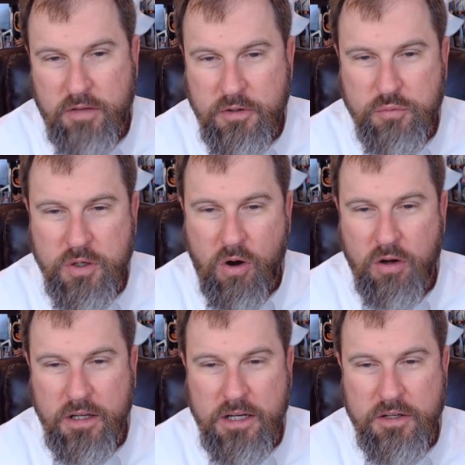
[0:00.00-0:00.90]
In this
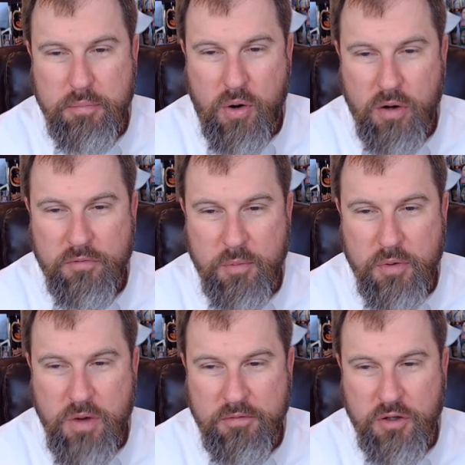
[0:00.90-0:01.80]
regard, Lincoln departed
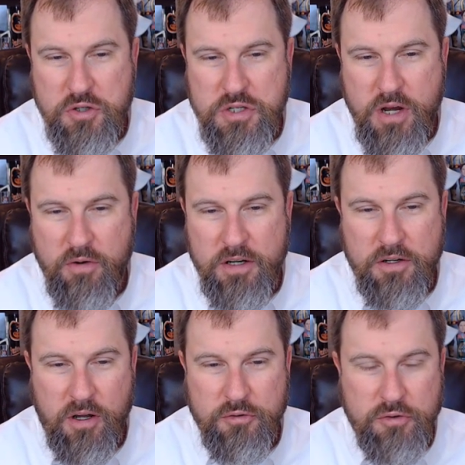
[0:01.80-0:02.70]
from the revolutionary
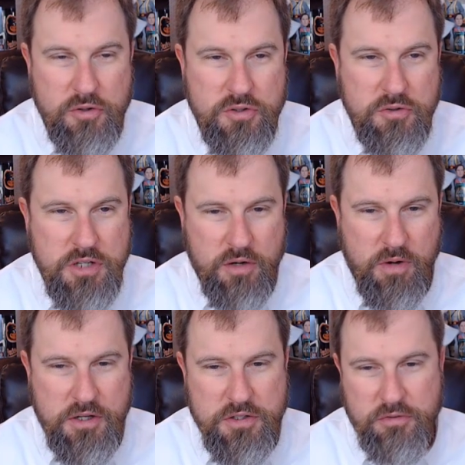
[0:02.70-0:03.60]
and constitutional
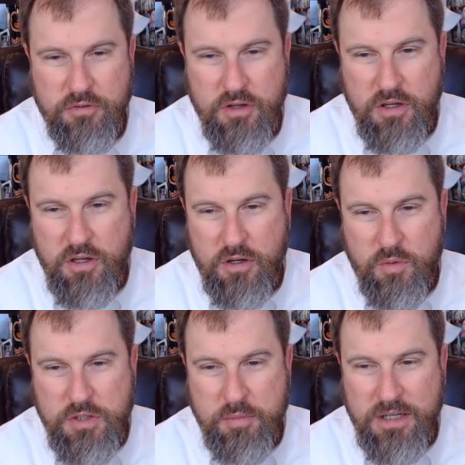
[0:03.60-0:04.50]
generations,
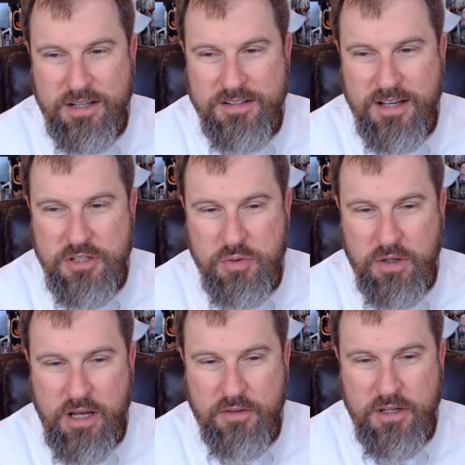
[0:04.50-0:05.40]
which had been content
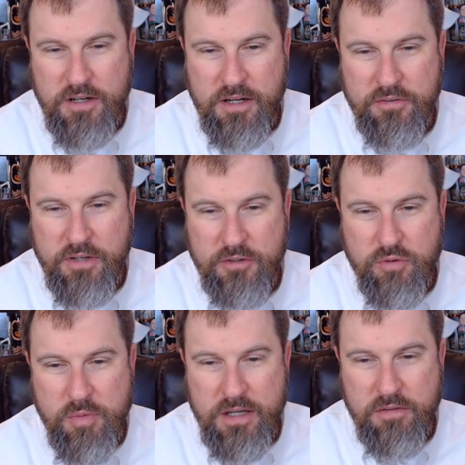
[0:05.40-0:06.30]
to allow the United
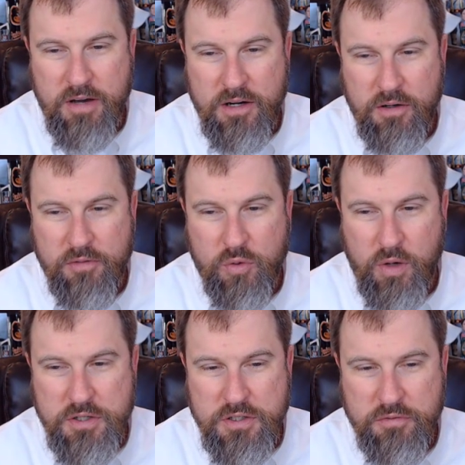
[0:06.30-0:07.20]
States to remain divided over the
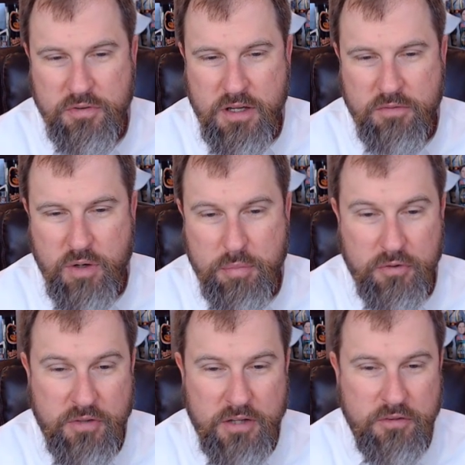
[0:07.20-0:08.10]
question of slavery,
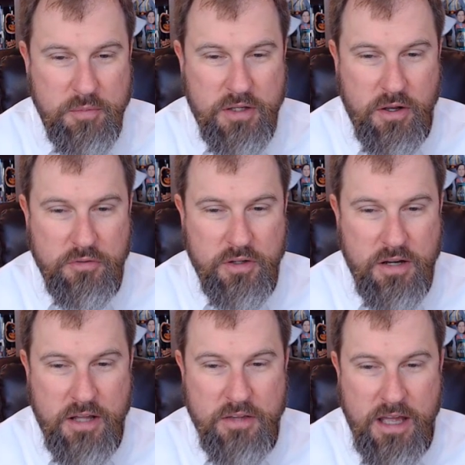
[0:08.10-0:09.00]
precisely because they
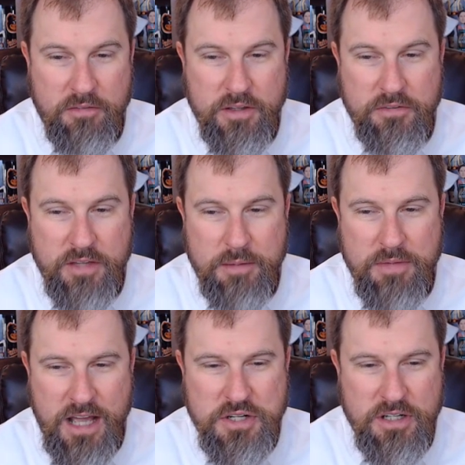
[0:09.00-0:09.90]
did not have the
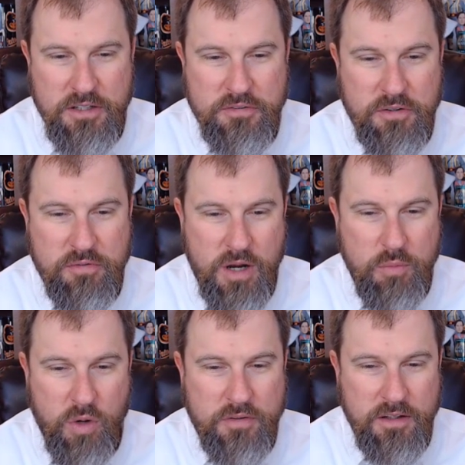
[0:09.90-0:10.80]
same nationalistic
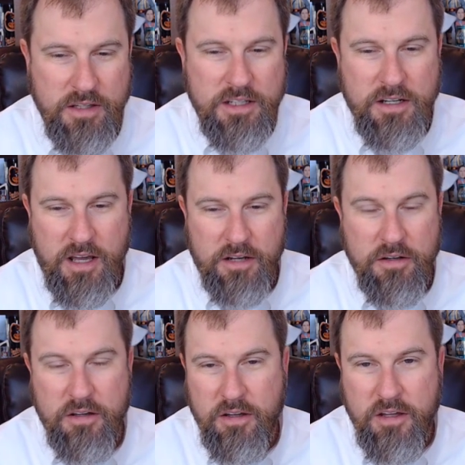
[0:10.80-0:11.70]
framework that Lincoln had.